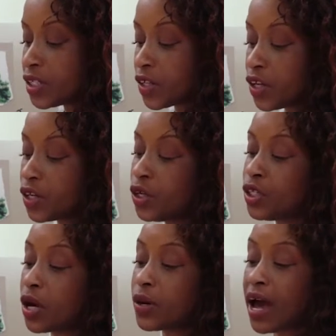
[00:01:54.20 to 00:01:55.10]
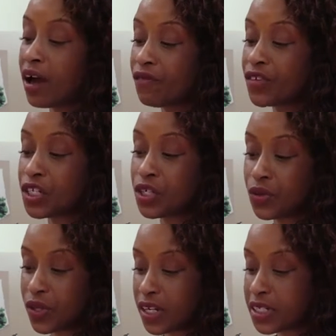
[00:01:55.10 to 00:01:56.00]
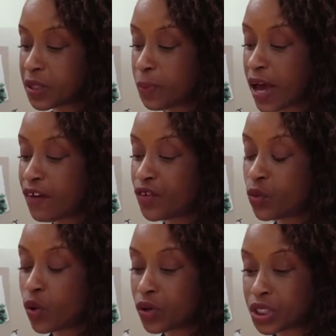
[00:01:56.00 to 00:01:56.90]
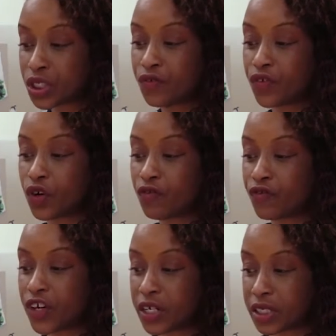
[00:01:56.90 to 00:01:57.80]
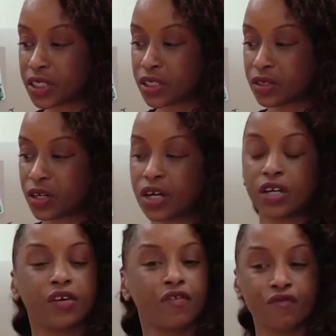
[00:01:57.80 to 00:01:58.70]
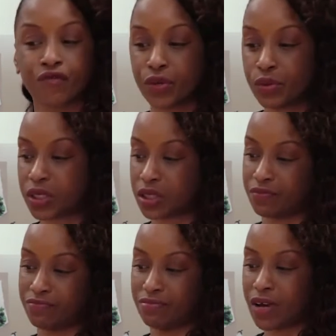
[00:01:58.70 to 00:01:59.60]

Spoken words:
So that you don't have to do this, but if you want to for your first fruit